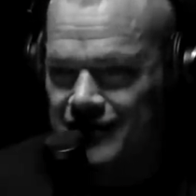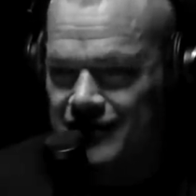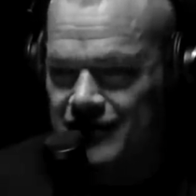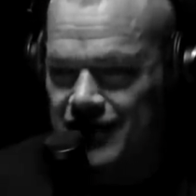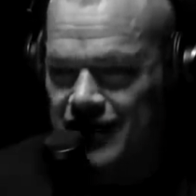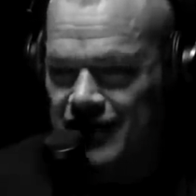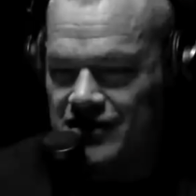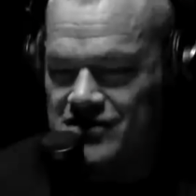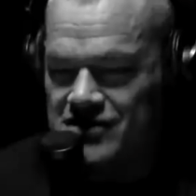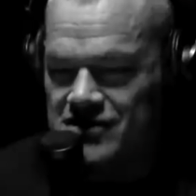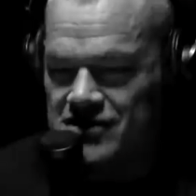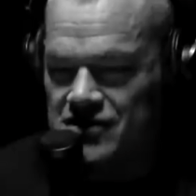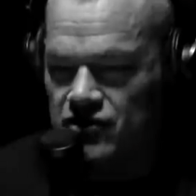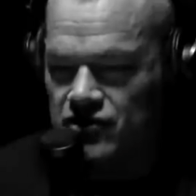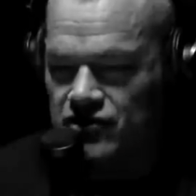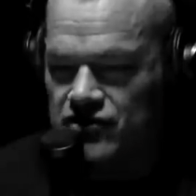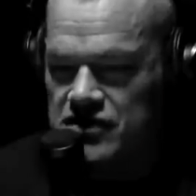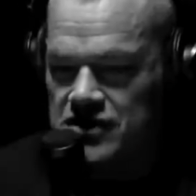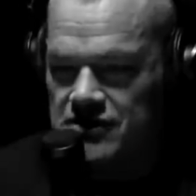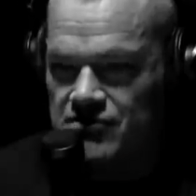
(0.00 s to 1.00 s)
Like a
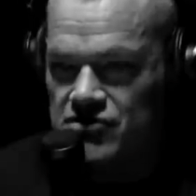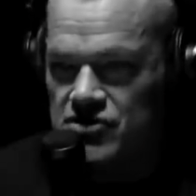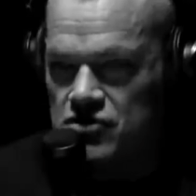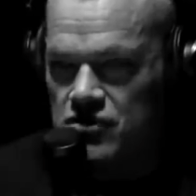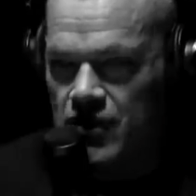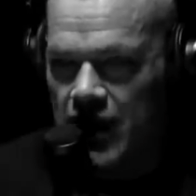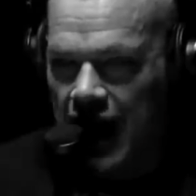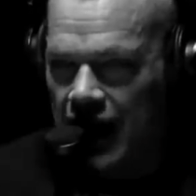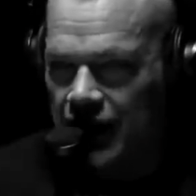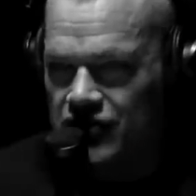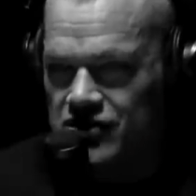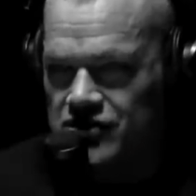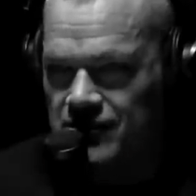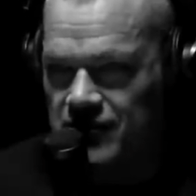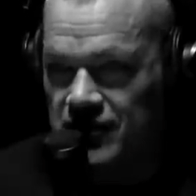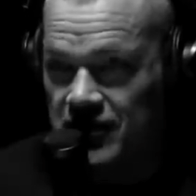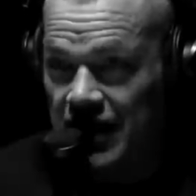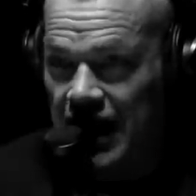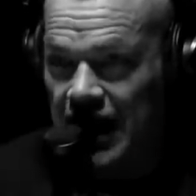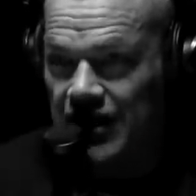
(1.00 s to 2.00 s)
SEAL Team Two hat or
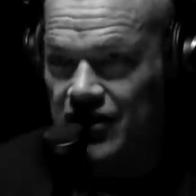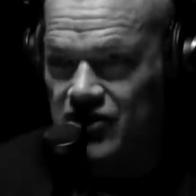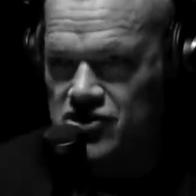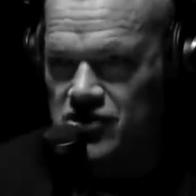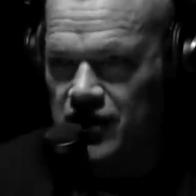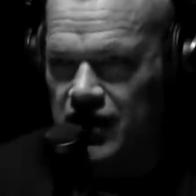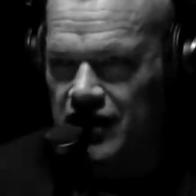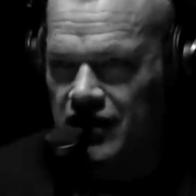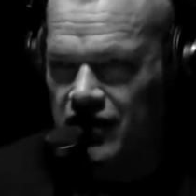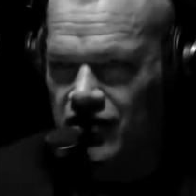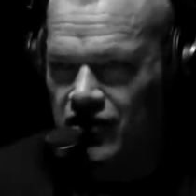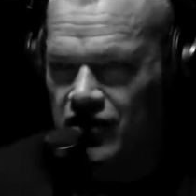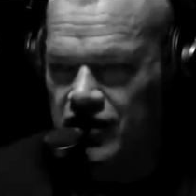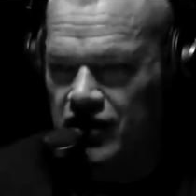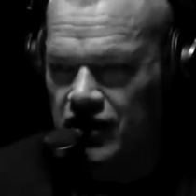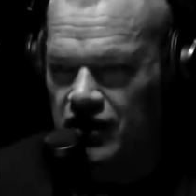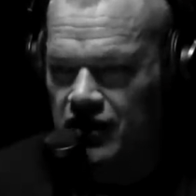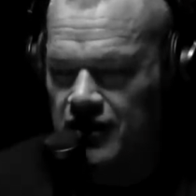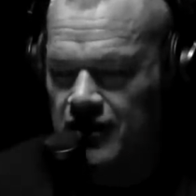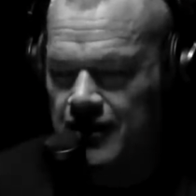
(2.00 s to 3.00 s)
something that had a trident on
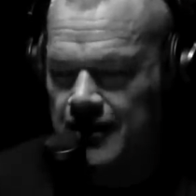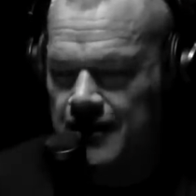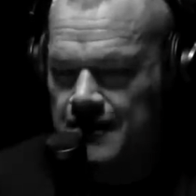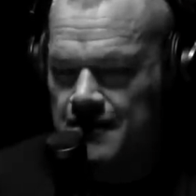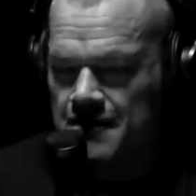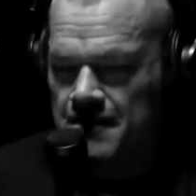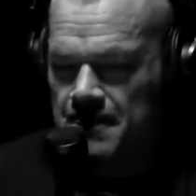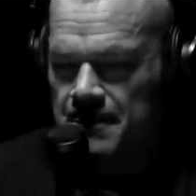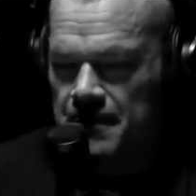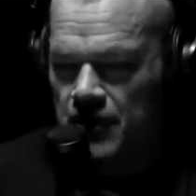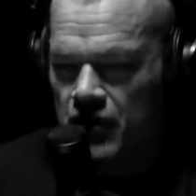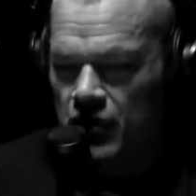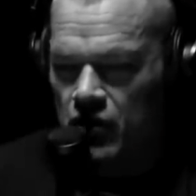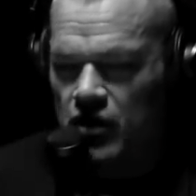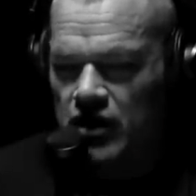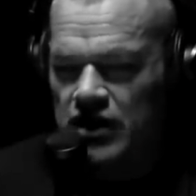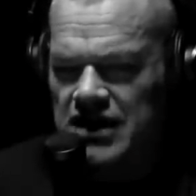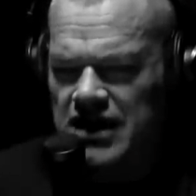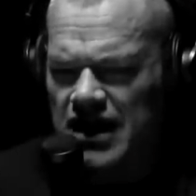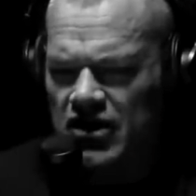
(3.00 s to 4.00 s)
it. Mm-hmm
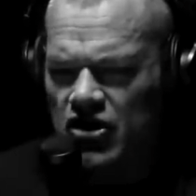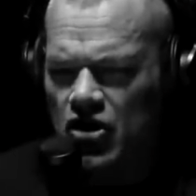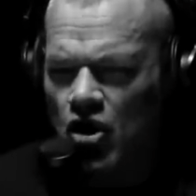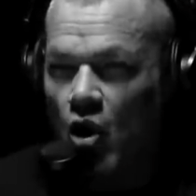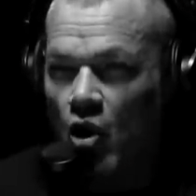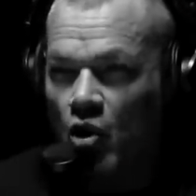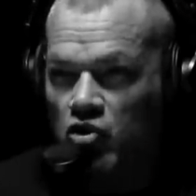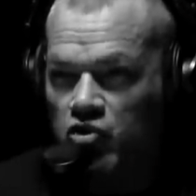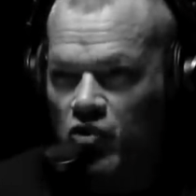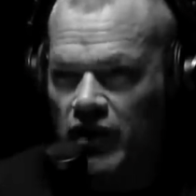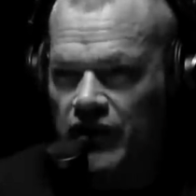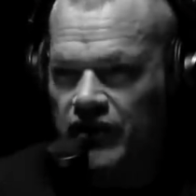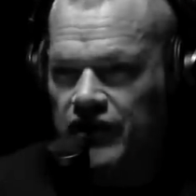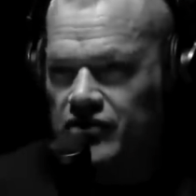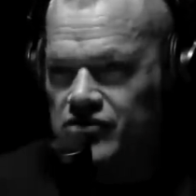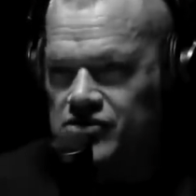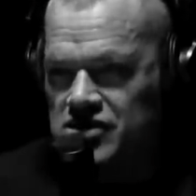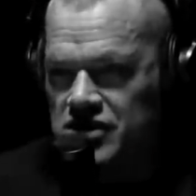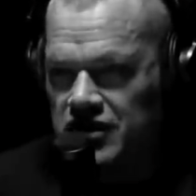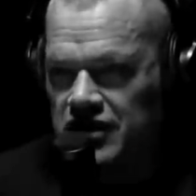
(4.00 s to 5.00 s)
or he had an old one that
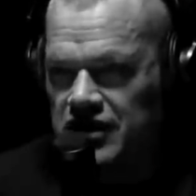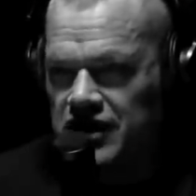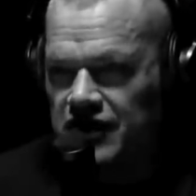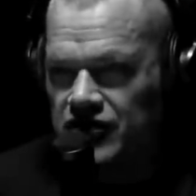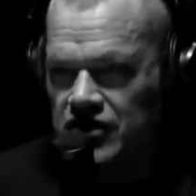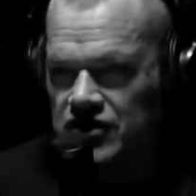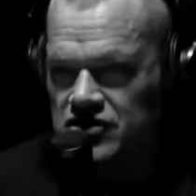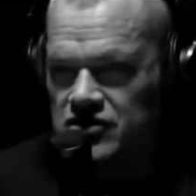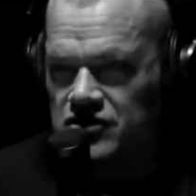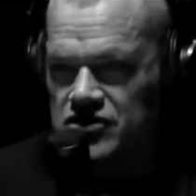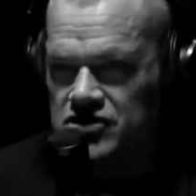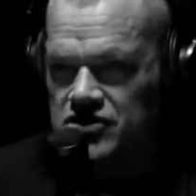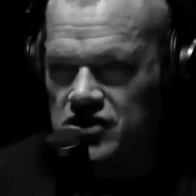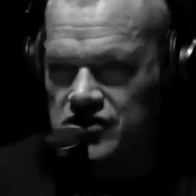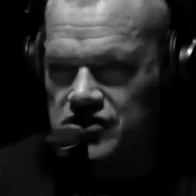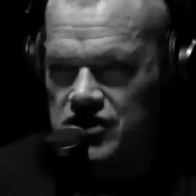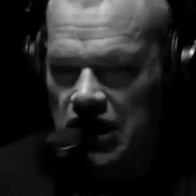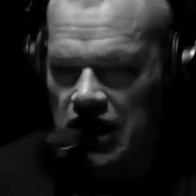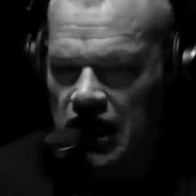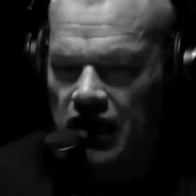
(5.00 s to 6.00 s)
he was gonna, giving to his
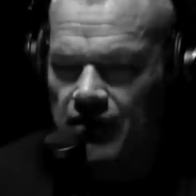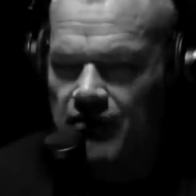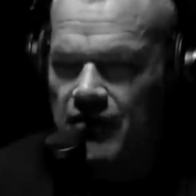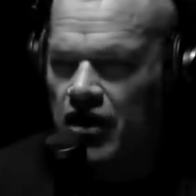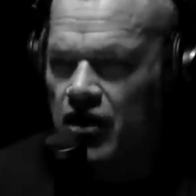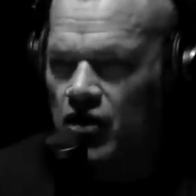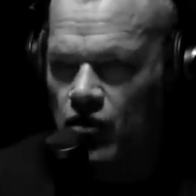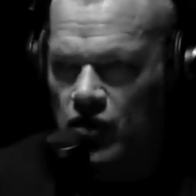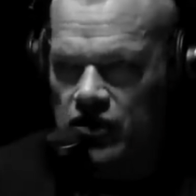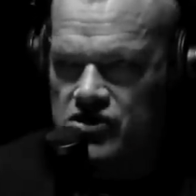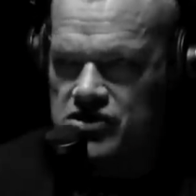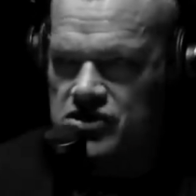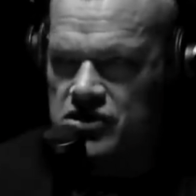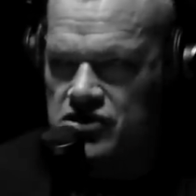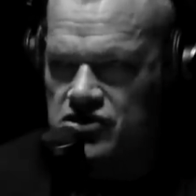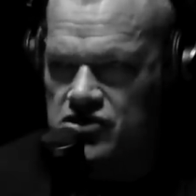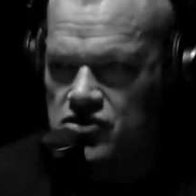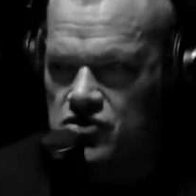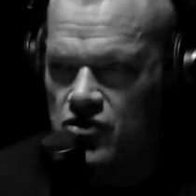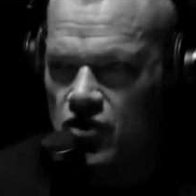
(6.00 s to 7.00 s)
sons. Like, hey, I'm not going to wear this, and
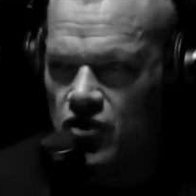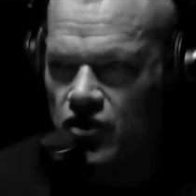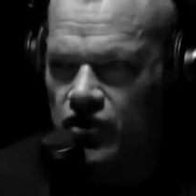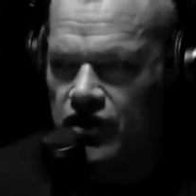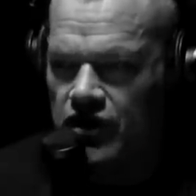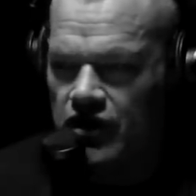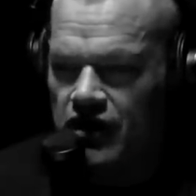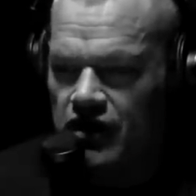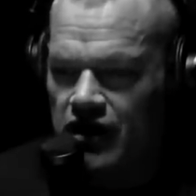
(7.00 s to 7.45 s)
it's too old.